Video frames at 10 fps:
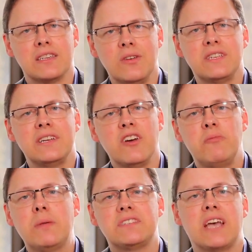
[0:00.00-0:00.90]
As long as enough
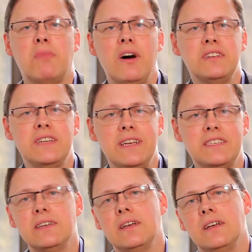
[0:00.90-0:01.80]
people take part in
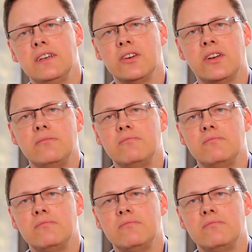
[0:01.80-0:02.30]
it, you